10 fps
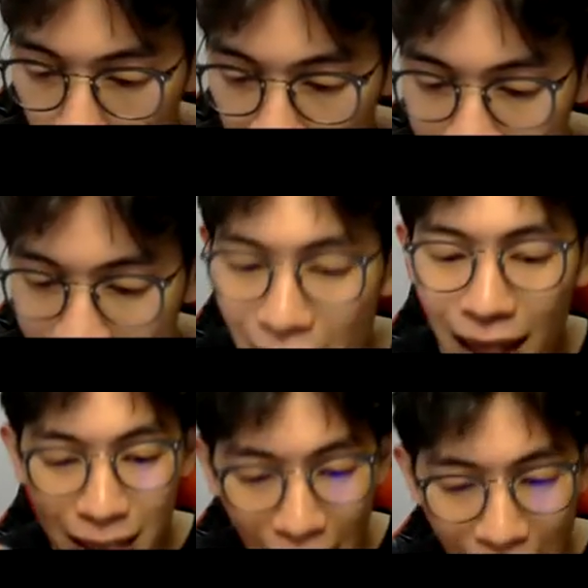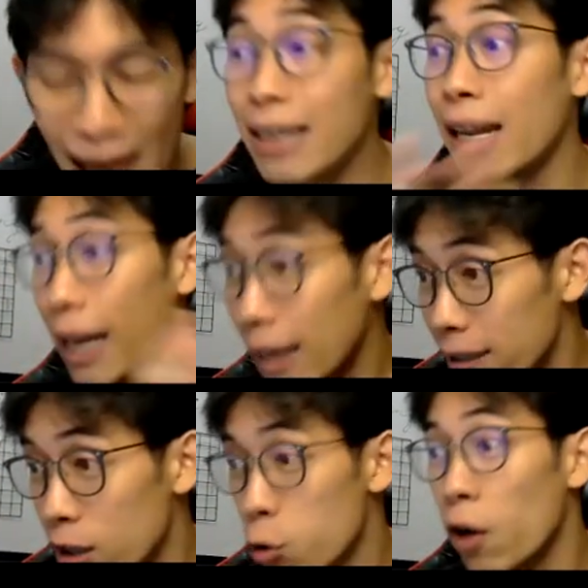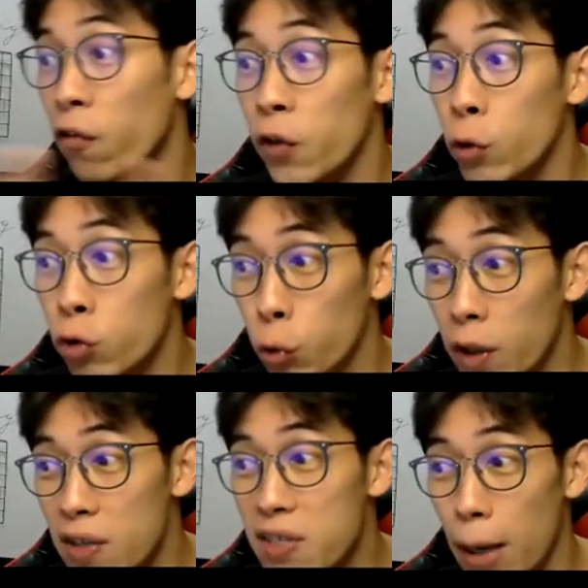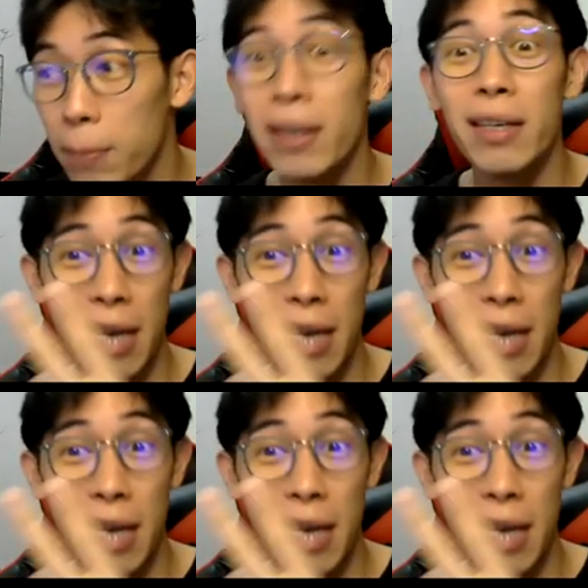will be 10-8. That's why a few students get me,